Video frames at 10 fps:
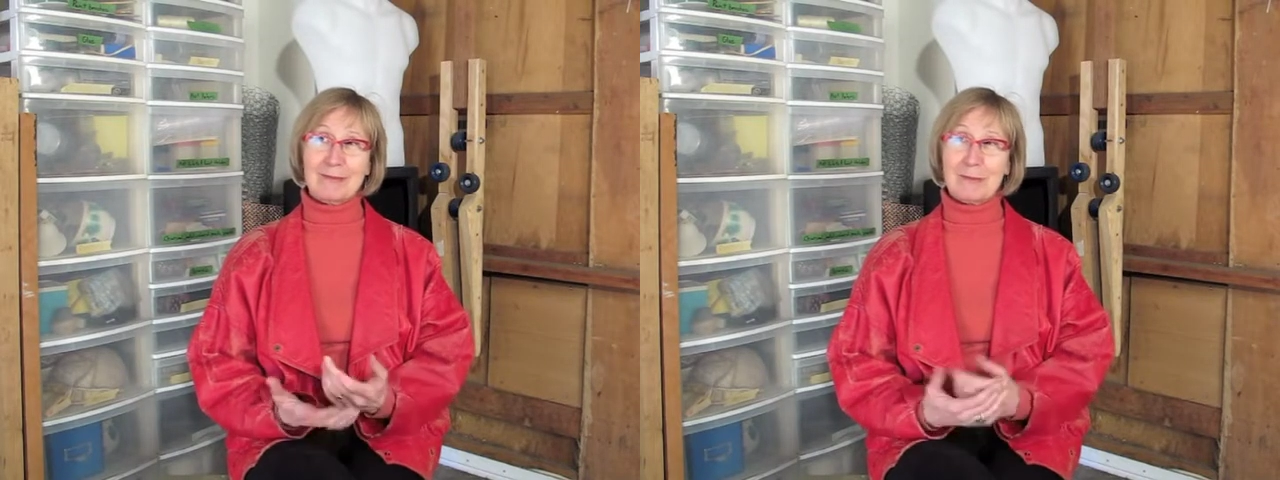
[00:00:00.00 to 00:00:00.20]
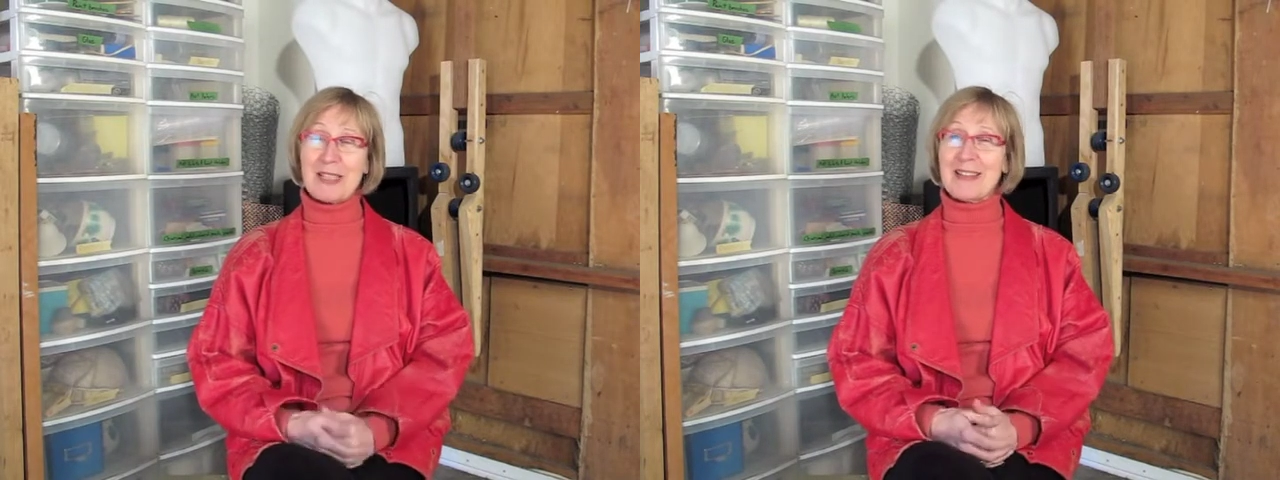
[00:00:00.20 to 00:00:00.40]

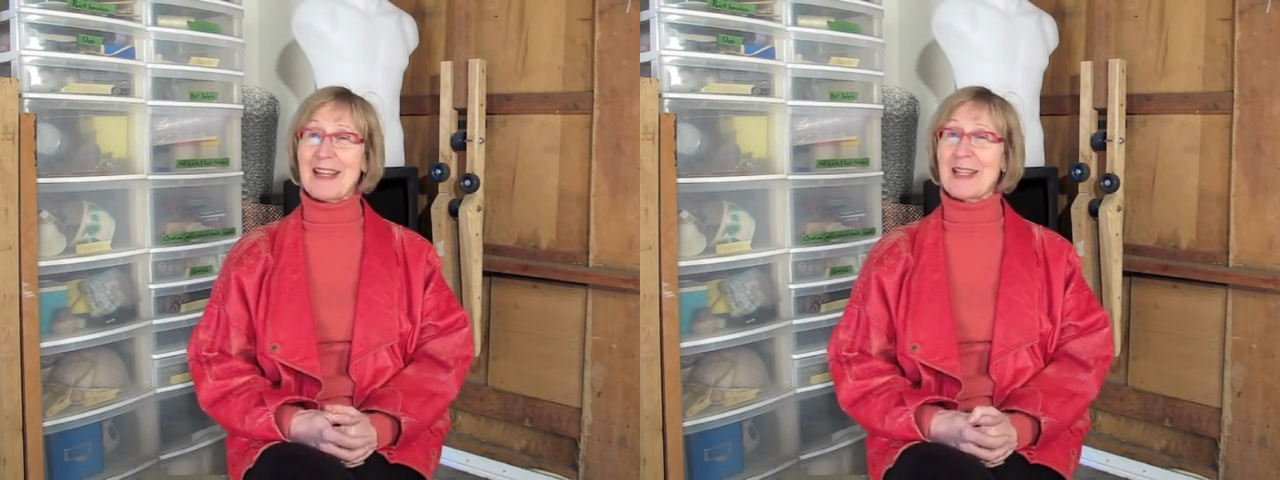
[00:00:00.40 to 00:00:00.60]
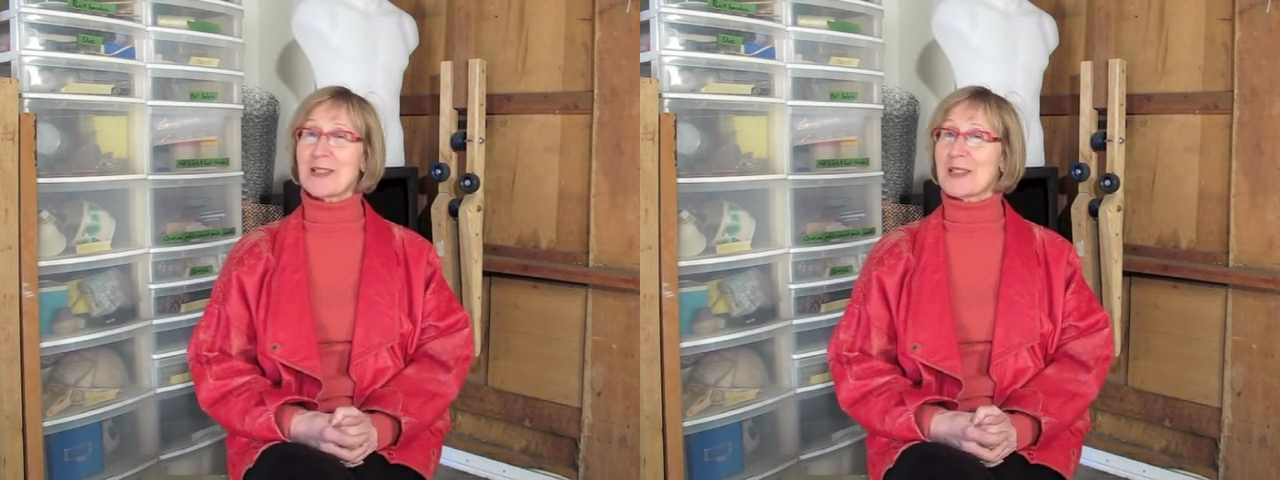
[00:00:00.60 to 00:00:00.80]
being
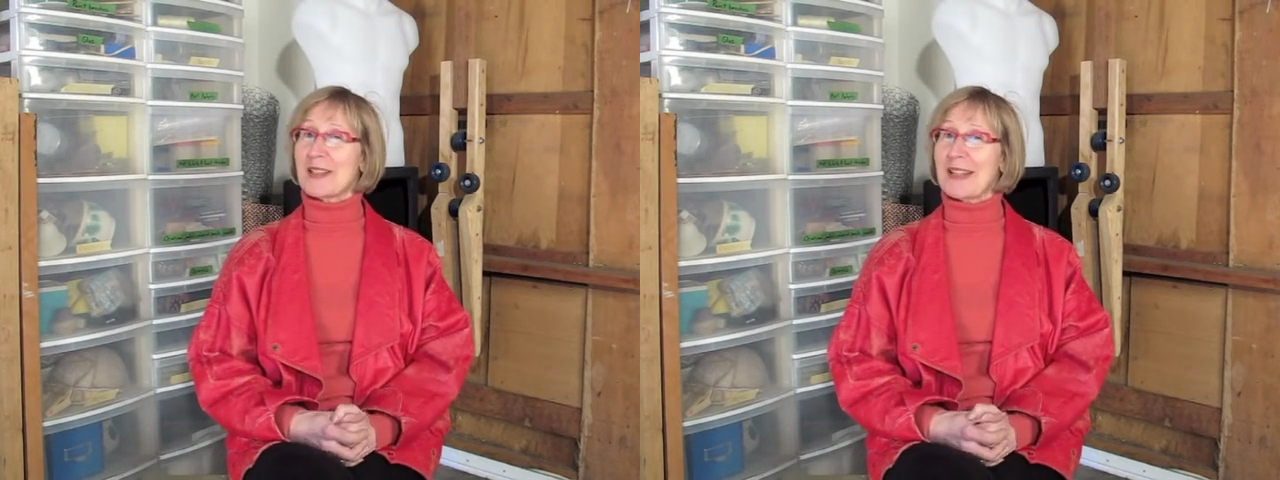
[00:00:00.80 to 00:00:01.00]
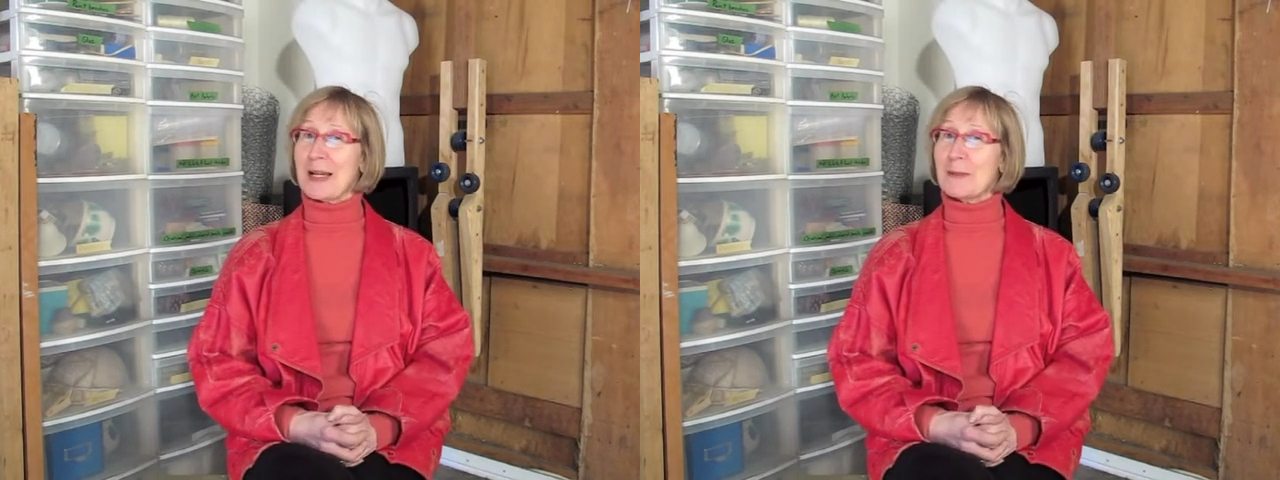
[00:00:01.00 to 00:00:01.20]
the age that
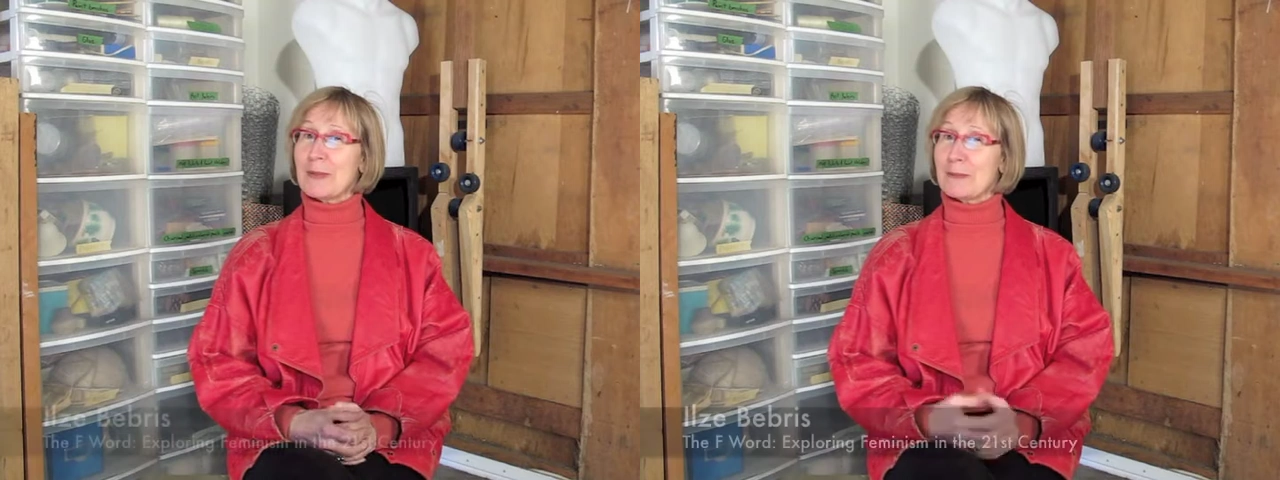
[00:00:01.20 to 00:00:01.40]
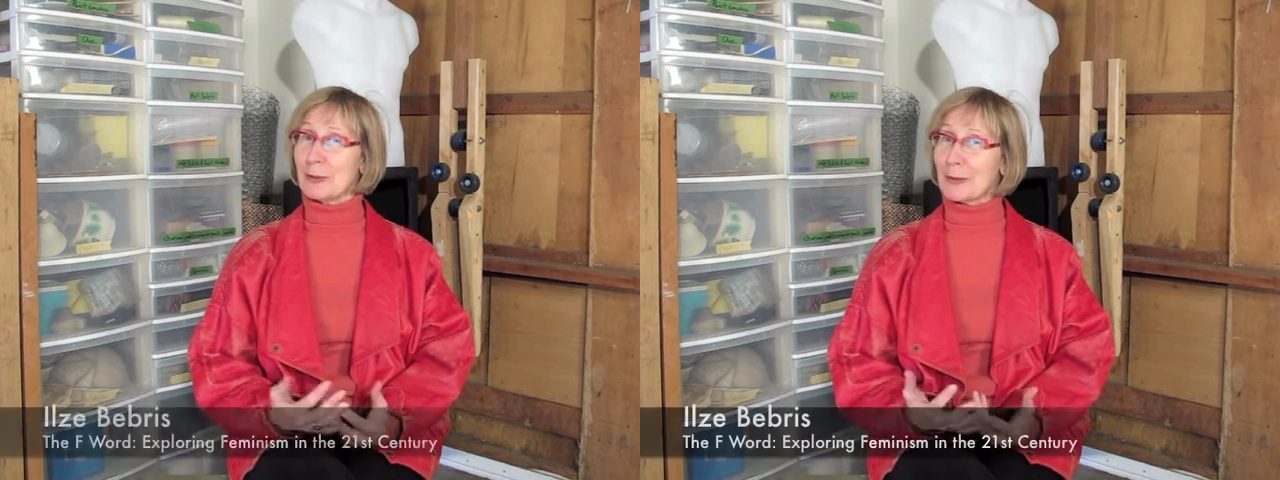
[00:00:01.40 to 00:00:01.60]
I am
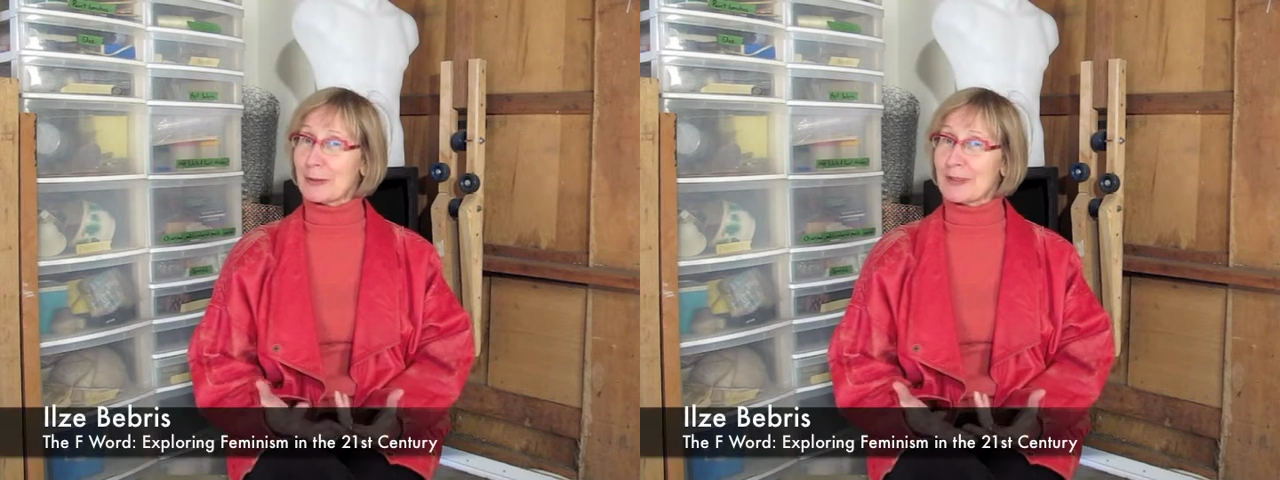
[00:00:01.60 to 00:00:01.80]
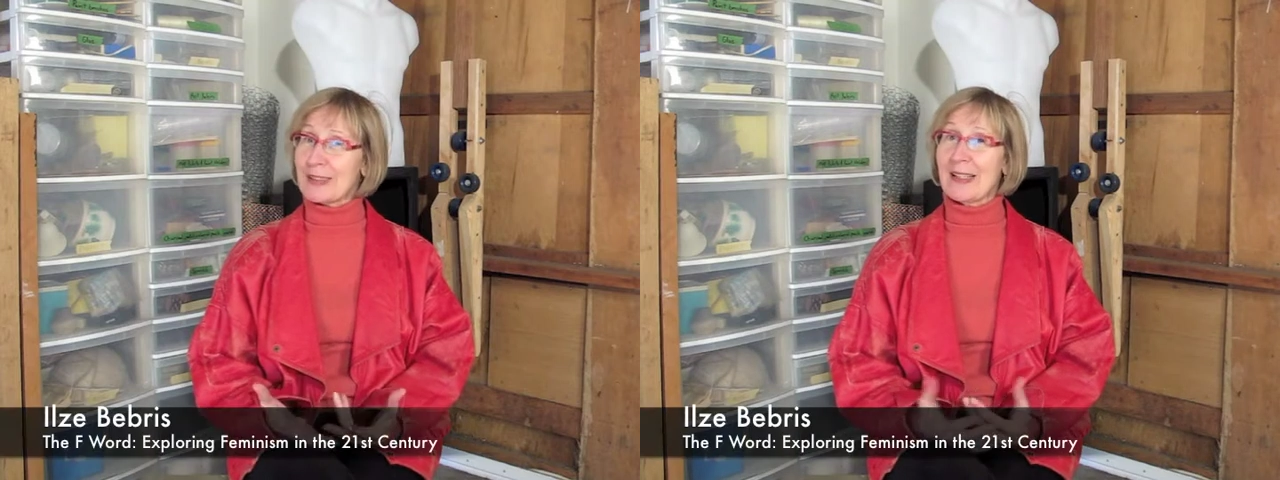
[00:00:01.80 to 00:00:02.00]
and
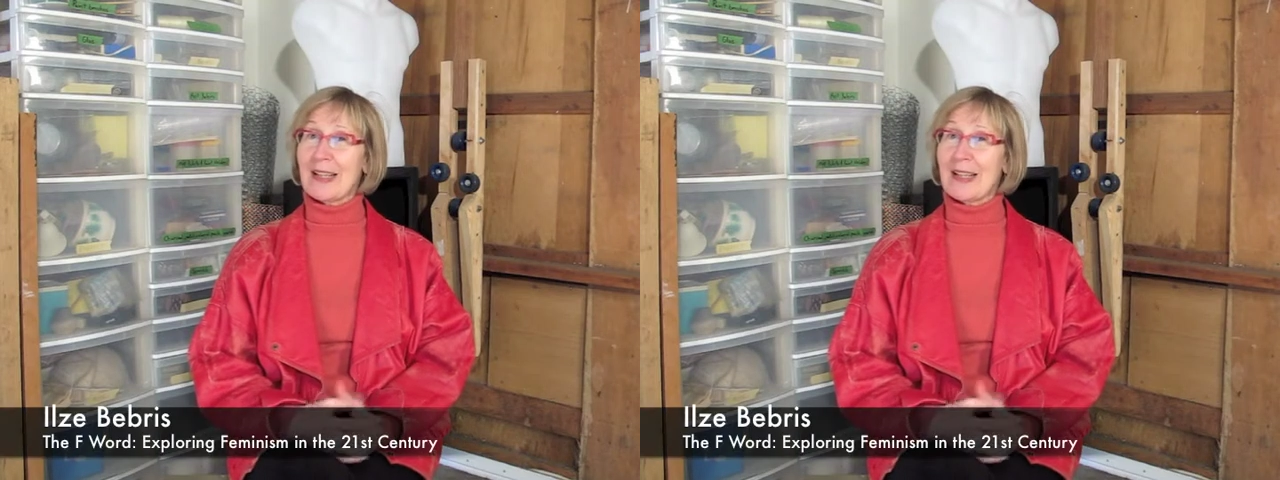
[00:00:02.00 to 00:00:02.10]
born